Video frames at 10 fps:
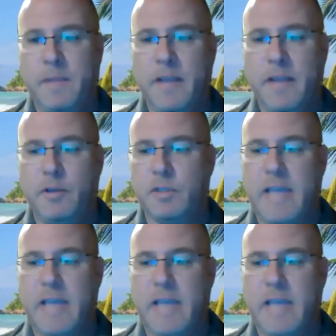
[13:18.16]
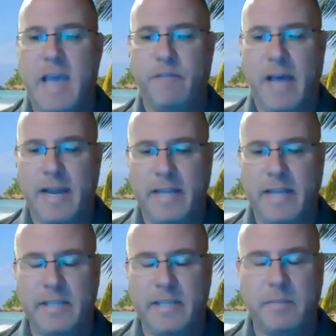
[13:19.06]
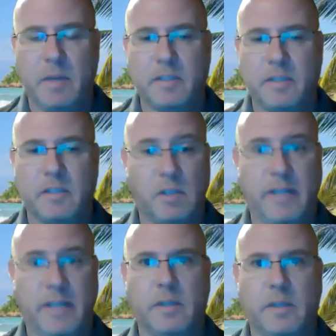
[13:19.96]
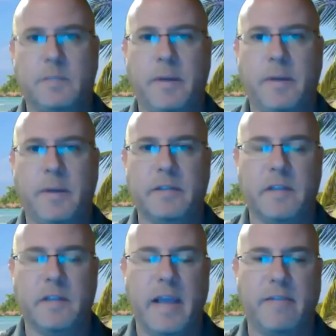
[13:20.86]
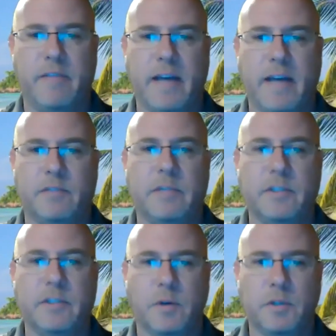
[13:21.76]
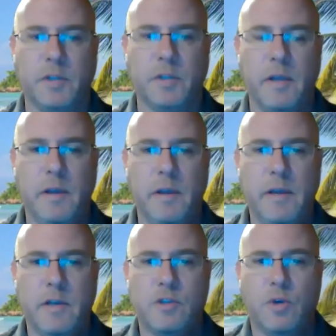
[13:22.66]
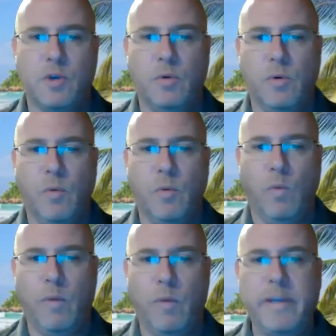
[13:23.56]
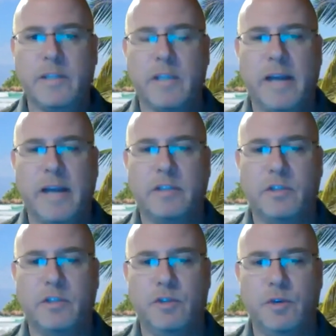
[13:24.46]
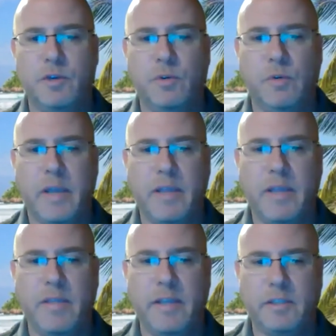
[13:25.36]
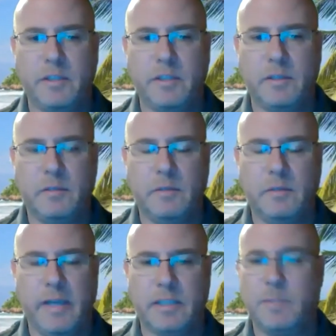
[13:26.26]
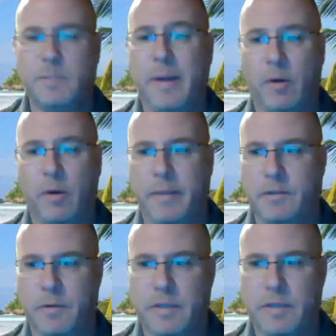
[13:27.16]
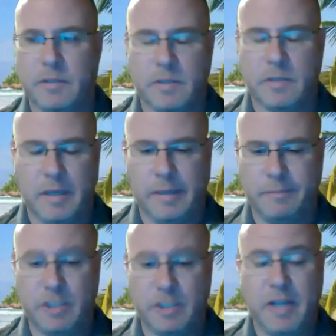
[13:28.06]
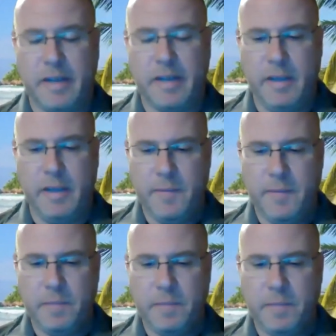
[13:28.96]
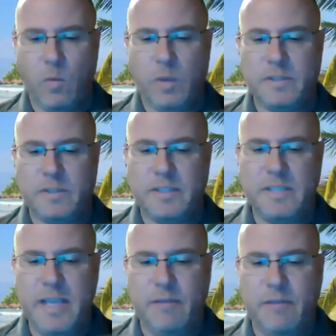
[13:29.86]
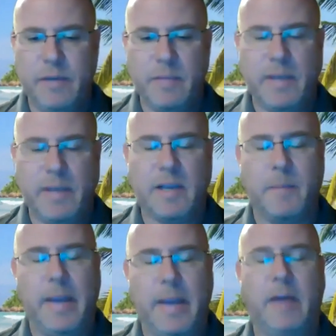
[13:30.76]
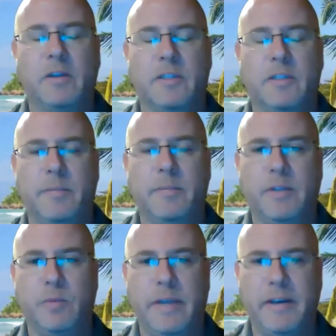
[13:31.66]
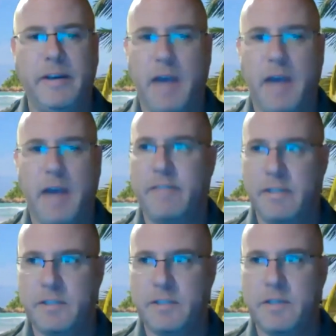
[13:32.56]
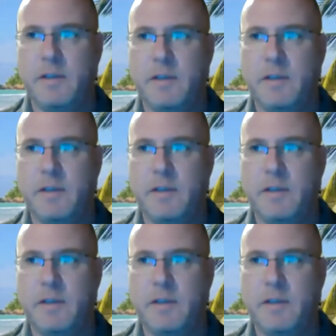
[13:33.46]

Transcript: And usually half of that, 18 months, is clinical experience, and half of that is research. So what we decided to do in this experiment, or this study, was to see if we could make a comparison between novice